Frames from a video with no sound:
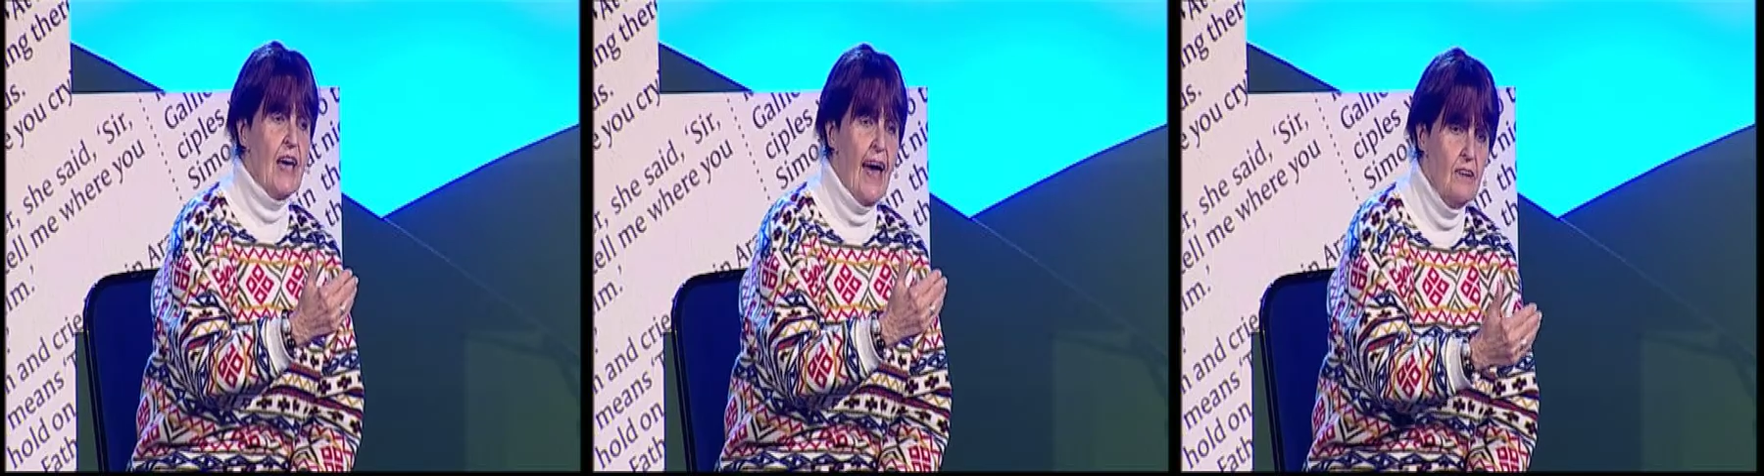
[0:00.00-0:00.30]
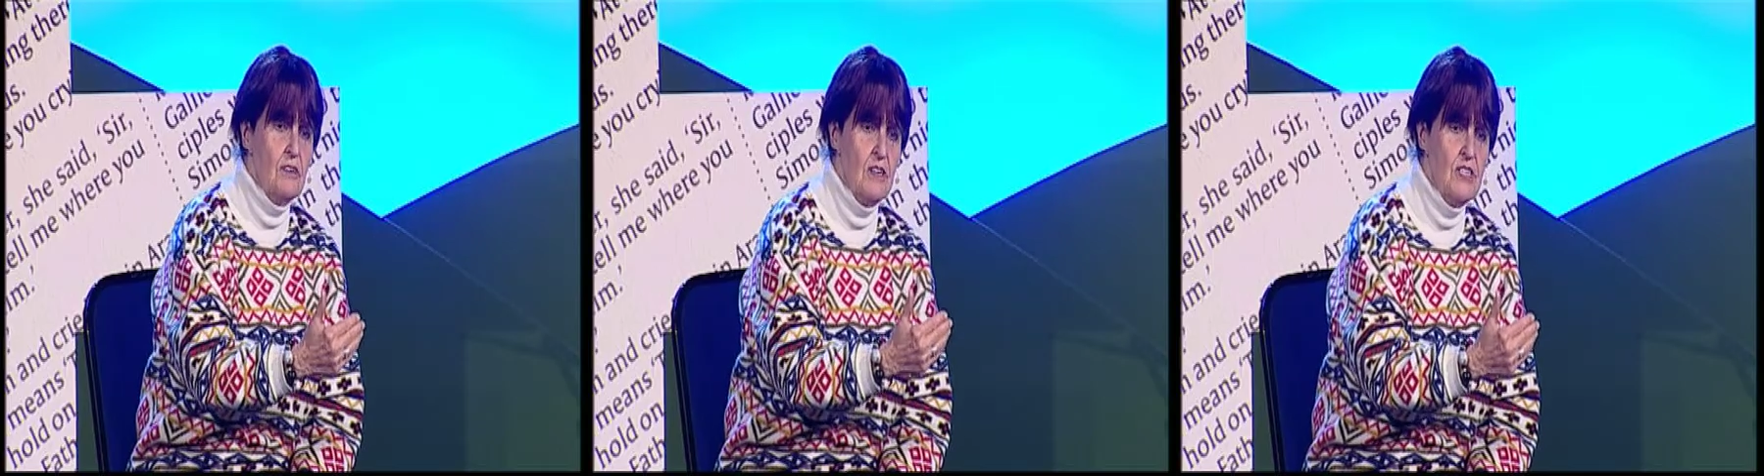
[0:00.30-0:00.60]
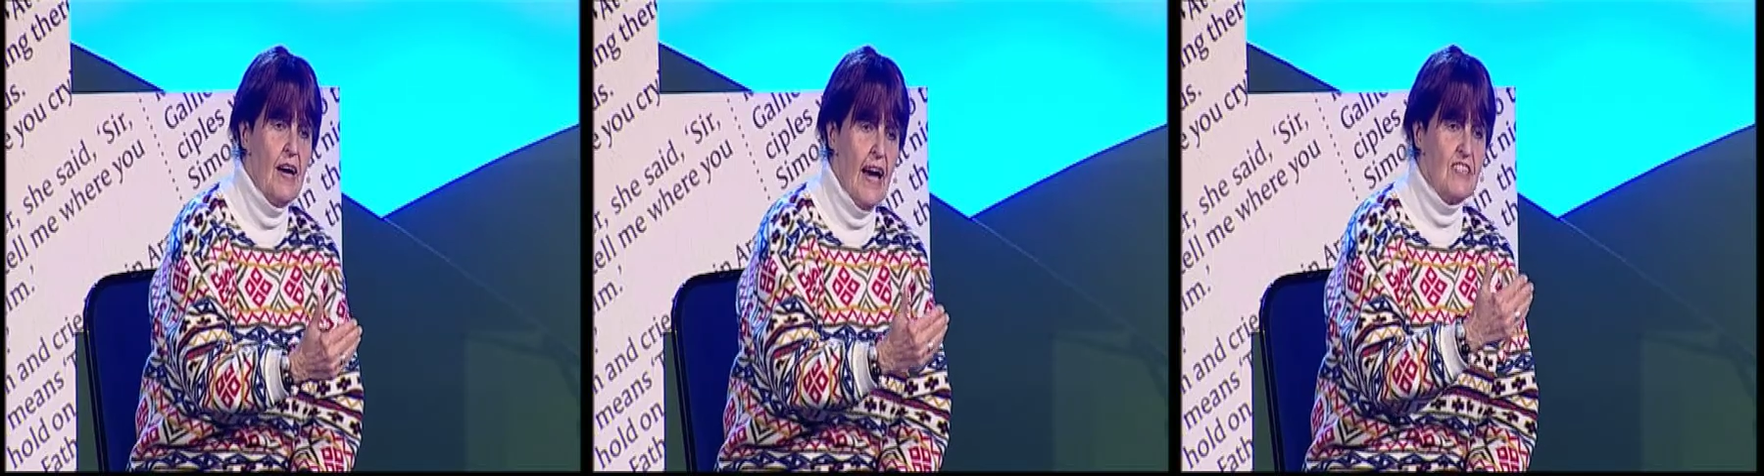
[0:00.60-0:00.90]
Herod
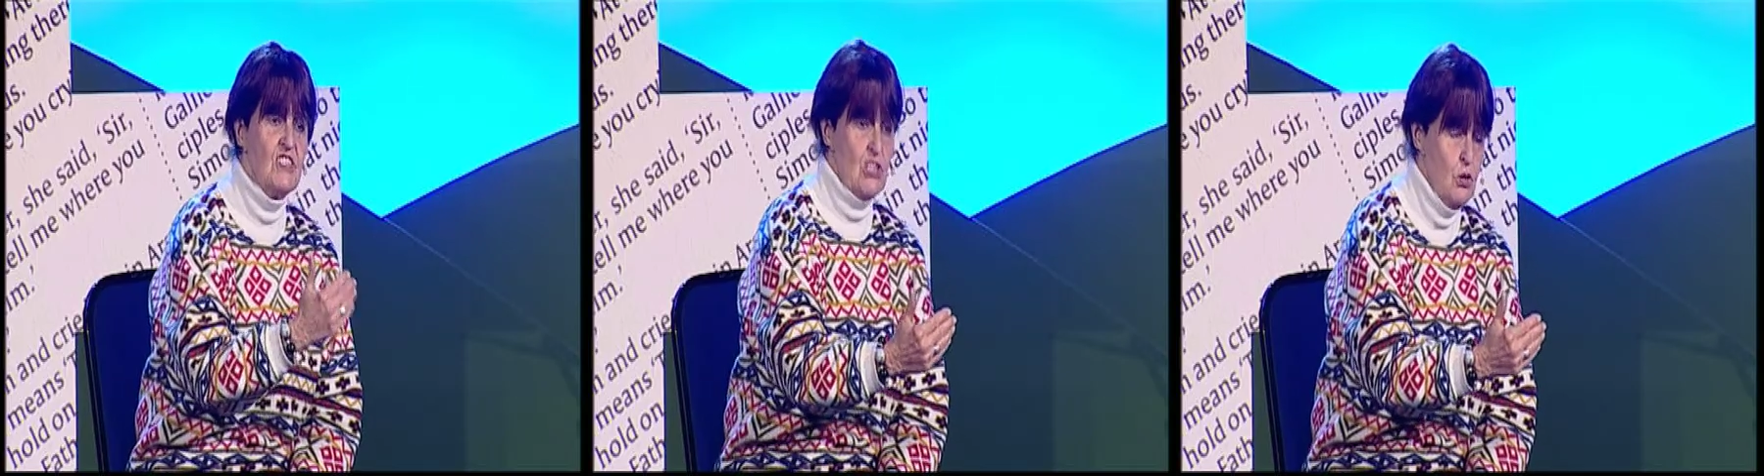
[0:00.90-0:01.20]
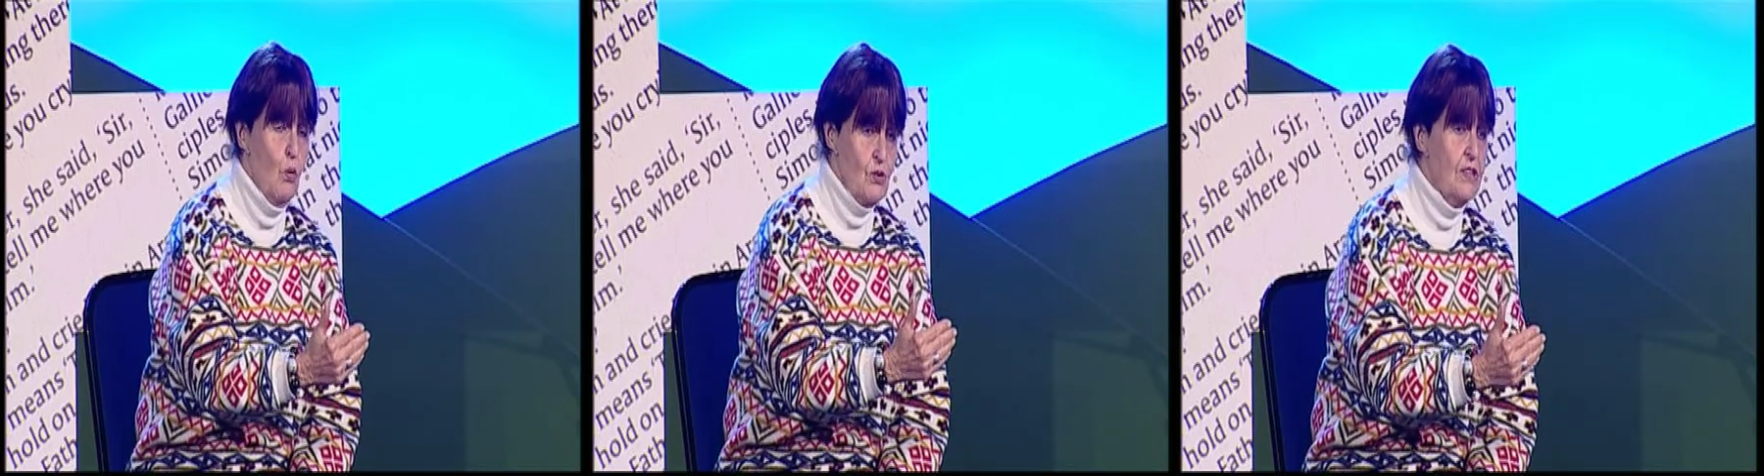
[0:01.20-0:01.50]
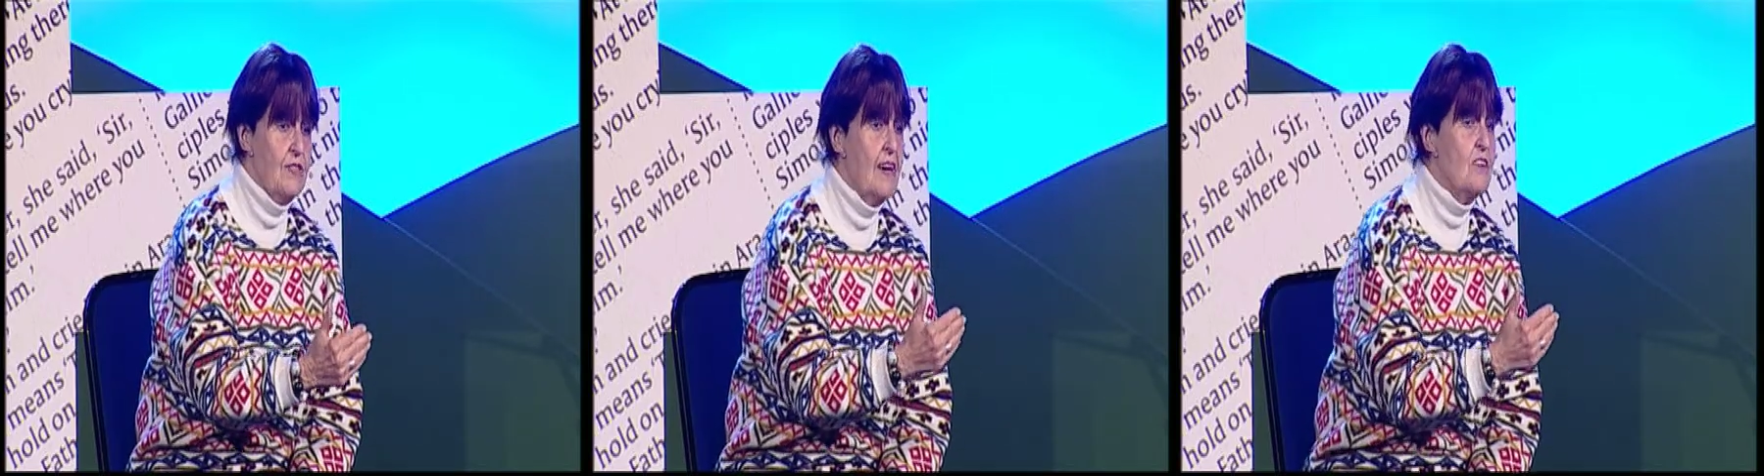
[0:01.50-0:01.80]
had slaughtered
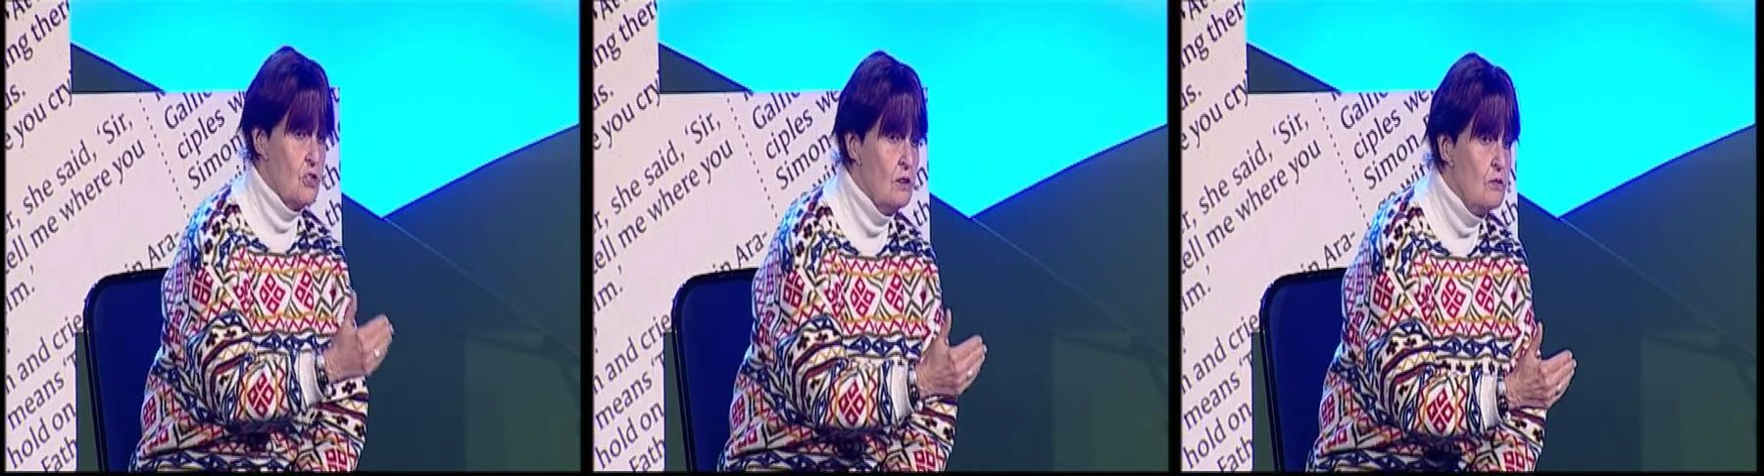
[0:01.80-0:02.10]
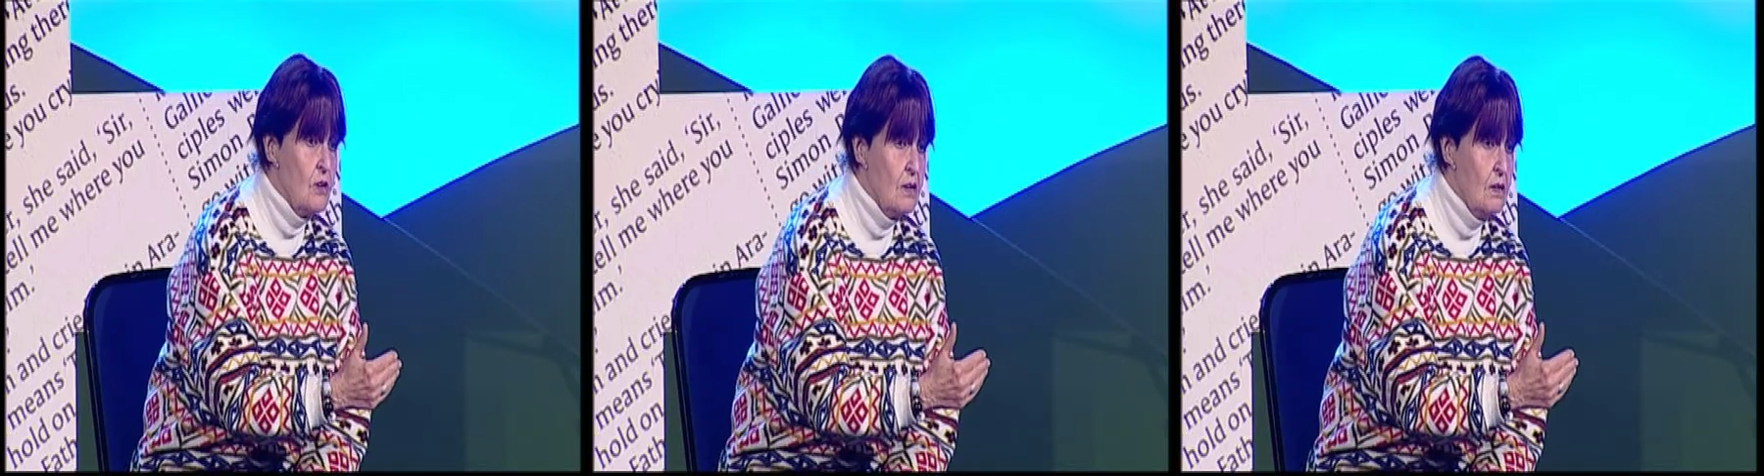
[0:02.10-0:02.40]
their children,